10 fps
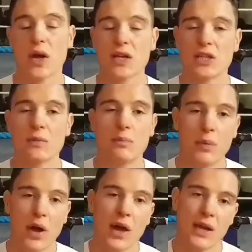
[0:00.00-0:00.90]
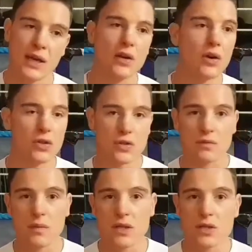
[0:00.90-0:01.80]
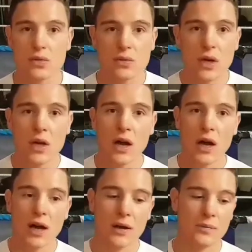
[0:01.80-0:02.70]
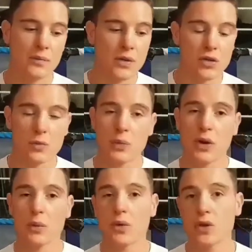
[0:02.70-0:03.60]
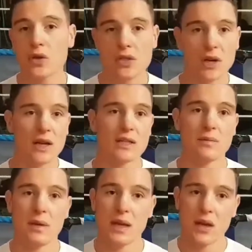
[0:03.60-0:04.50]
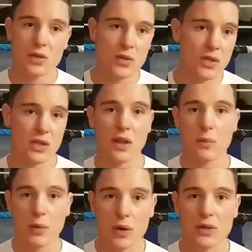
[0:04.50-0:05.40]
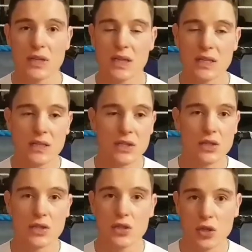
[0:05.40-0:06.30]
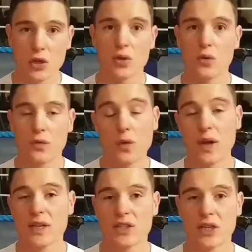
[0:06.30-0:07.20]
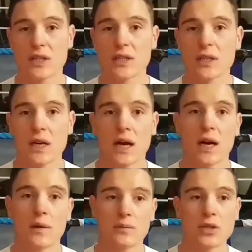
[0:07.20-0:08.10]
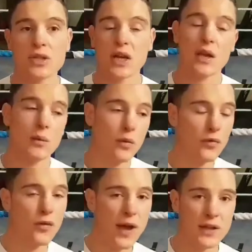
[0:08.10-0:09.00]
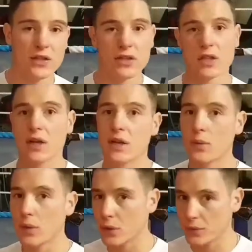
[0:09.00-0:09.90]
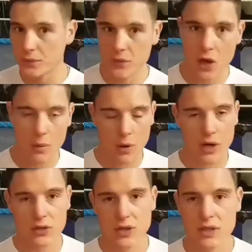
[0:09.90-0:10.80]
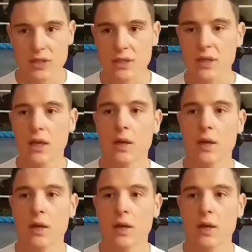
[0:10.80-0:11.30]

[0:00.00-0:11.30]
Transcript: You're actually burning a lot of muscle because um, your body will utilize aminos, which is like the proteins, to for energy. Um, just like it will fat, just like it will carbohydrates.